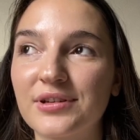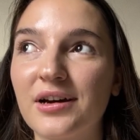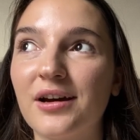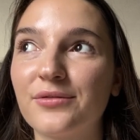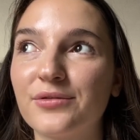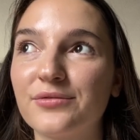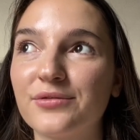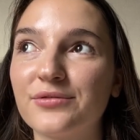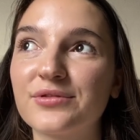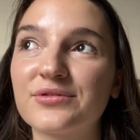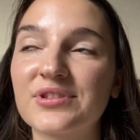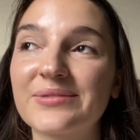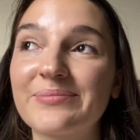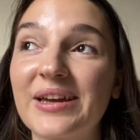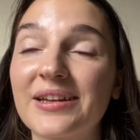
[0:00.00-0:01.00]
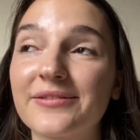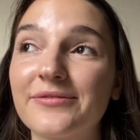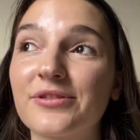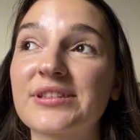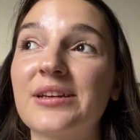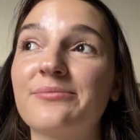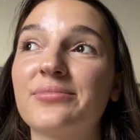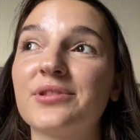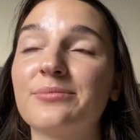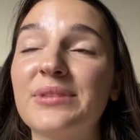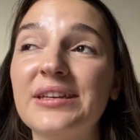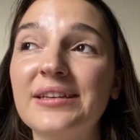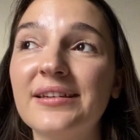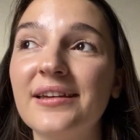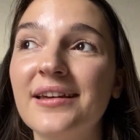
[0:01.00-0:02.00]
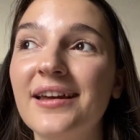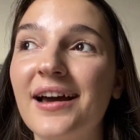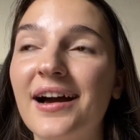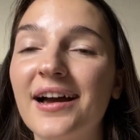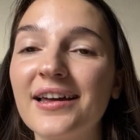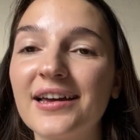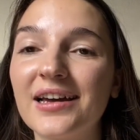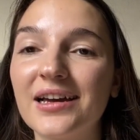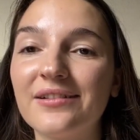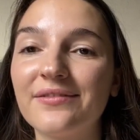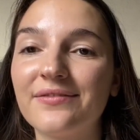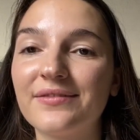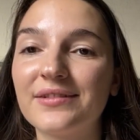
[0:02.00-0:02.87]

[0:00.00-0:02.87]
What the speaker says: you used to spend. For example, me, I have